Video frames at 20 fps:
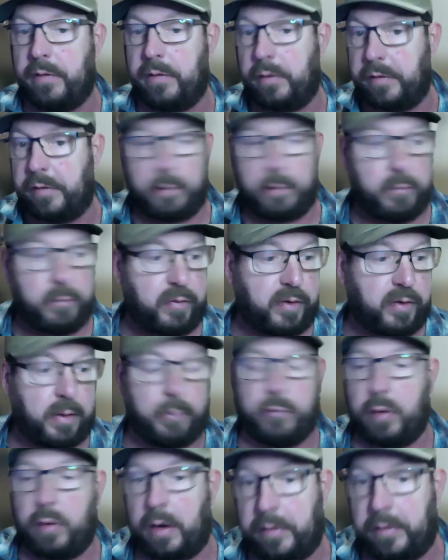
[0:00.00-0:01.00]
There's some skip
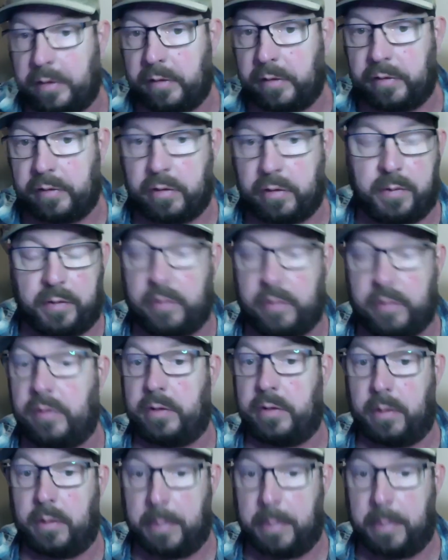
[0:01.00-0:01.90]
tracing services that are